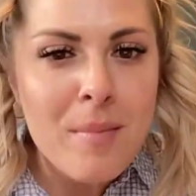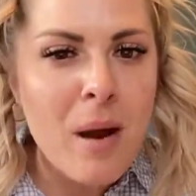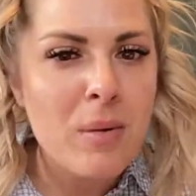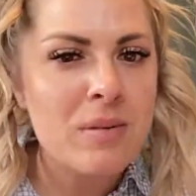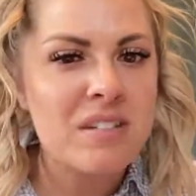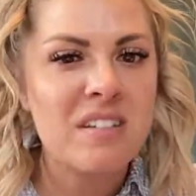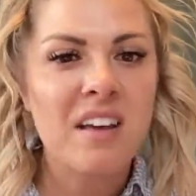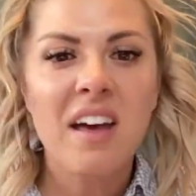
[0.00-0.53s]
I
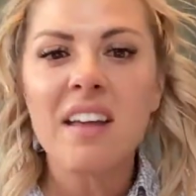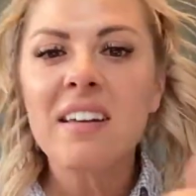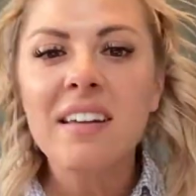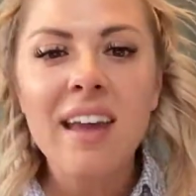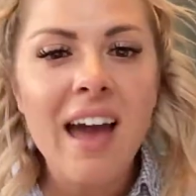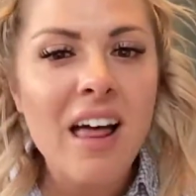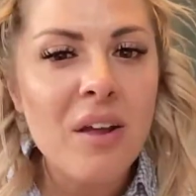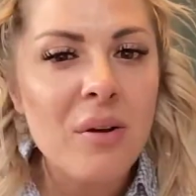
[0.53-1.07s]
was cutting
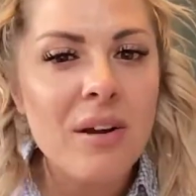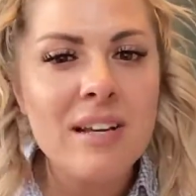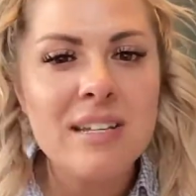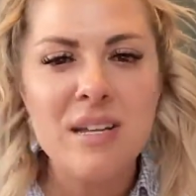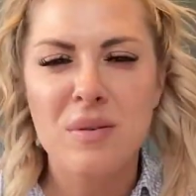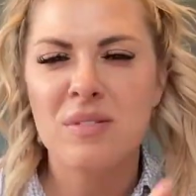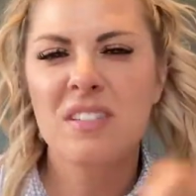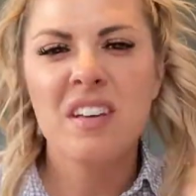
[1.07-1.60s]
calories.
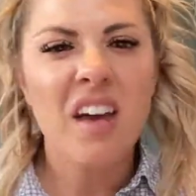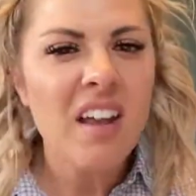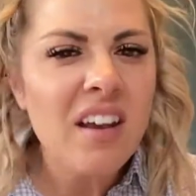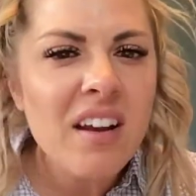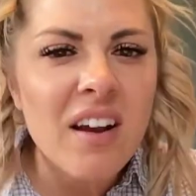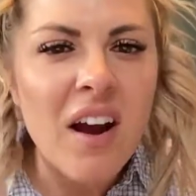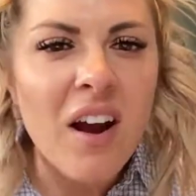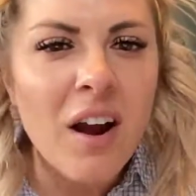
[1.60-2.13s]
I was
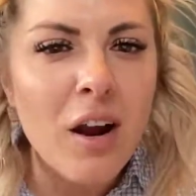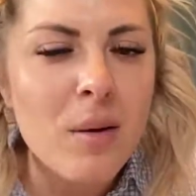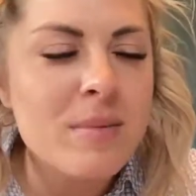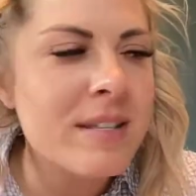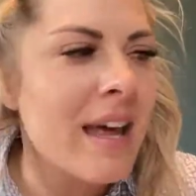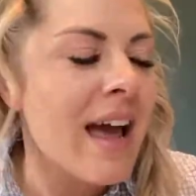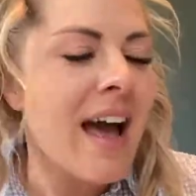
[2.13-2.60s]
cutting carbs.